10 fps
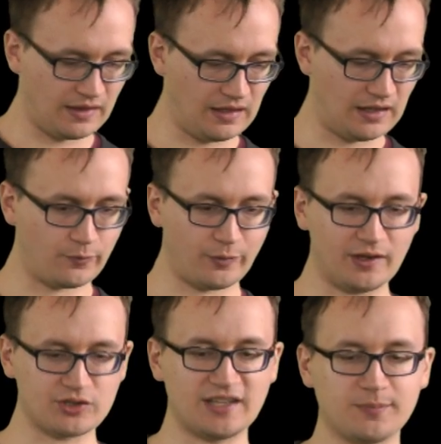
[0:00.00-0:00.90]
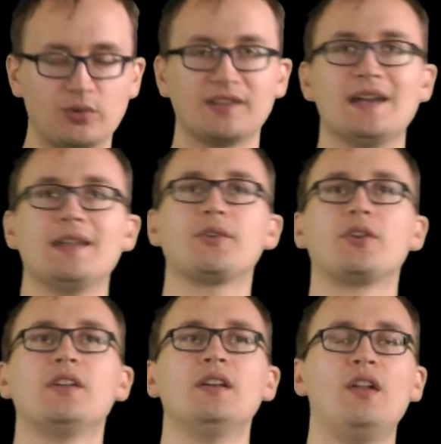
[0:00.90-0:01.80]
And if we now just press
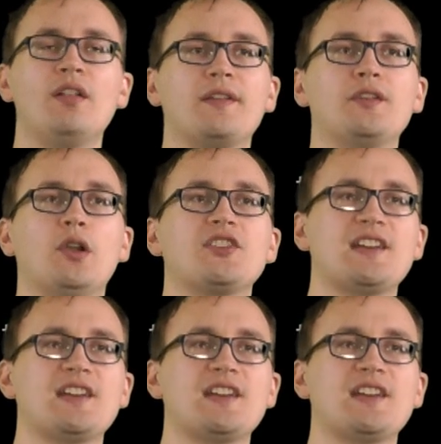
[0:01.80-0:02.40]
enter, the knowledge